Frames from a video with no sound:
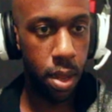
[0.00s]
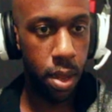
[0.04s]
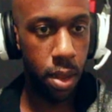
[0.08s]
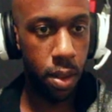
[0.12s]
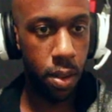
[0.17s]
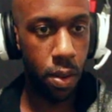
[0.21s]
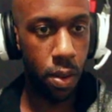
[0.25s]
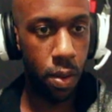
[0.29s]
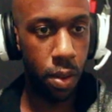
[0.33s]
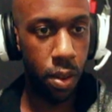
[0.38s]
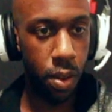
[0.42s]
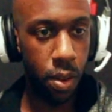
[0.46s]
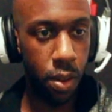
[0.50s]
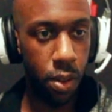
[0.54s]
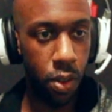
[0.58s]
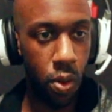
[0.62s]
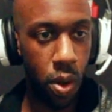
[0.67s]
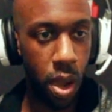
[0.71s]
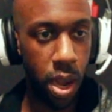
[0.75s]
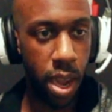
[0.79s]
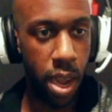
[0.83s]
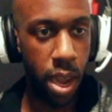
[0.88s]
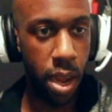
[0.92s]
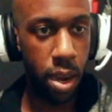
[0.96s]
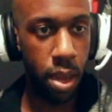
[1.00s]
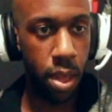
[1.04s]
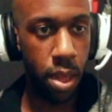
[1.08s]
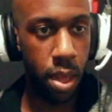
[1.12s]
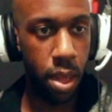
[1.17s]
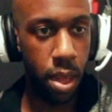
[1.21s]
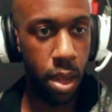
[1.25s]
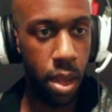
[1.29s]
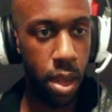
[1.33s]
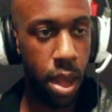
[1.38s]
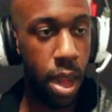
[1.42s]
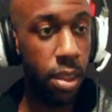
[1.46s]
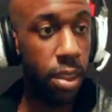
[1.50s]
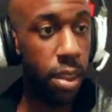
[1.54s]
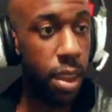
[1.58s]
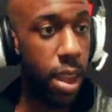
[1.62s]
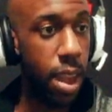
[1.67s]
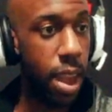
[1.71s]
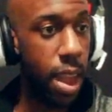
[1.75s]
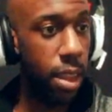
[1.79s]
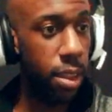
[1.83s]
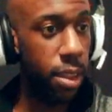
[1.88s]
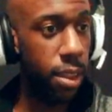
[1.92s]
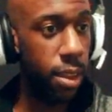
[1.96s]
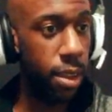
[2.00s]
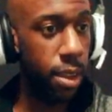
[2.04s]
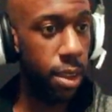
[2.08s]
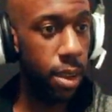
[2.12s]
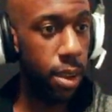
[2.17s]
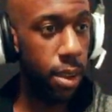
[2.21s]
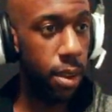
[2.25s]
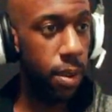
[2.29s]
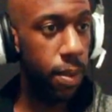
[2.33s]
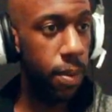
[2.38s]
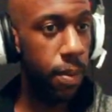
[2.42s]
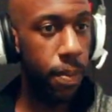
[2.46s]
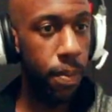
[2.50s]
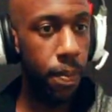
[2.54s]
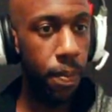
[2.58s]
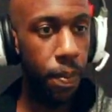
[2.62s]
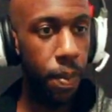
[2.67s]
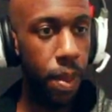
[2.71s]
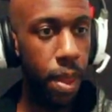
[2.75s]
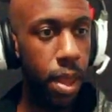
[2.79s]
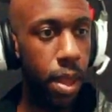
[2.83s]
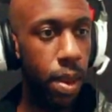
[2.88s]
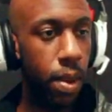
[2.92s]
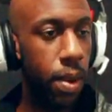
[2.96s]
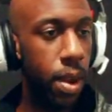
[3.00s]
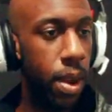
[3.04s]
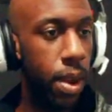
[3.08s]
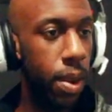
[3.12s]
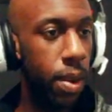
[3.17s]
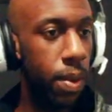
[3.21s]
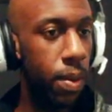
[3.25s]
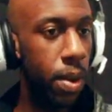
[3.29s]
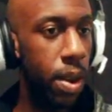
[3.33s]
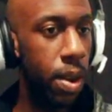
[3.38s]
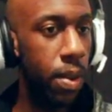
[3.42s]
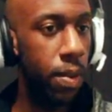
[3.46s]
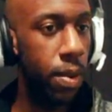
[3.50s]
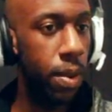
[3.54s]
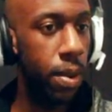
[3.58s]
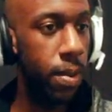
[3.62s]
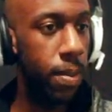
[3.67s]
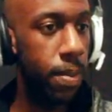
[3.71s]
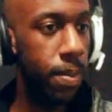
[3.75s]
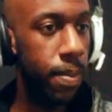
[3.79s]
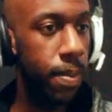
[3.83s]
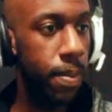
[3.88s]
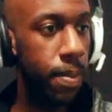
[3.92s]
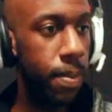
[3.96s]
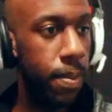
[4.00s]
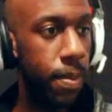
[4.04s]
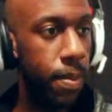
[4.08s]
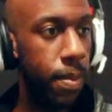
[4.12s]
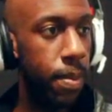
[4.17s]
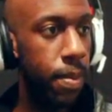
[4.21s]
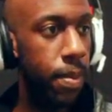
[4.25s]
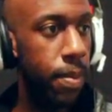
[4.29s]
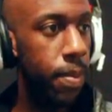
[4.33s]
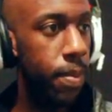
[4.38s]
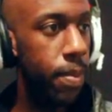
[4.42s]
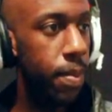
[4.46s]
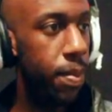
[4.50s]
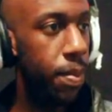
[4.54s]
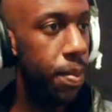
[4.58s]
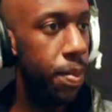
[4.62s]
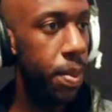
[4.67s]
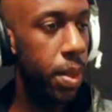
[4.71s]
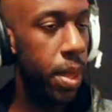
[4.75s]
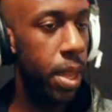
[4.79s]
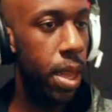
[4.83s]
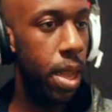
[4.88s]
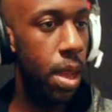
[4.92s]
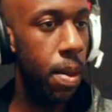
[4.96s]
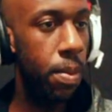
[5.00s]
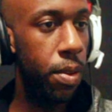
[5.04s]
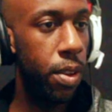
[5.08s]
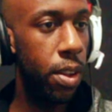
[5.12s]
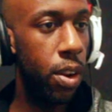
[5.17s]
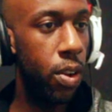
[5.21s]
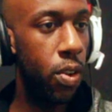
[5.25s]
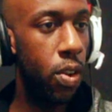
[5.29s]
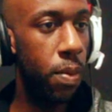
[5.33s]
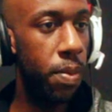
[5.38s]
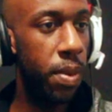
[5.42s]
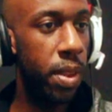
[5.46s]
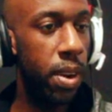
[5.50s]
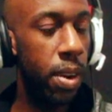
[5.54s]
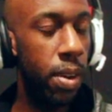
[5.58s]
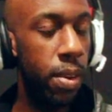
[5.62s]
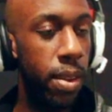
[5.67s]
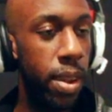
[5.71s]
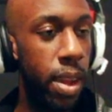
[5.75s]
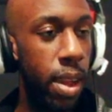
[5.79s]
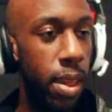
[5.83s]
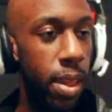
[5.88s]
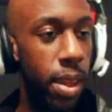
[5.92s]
So, do I get anything? That's it? Alright, whatever. I'm just gonna go upstairs now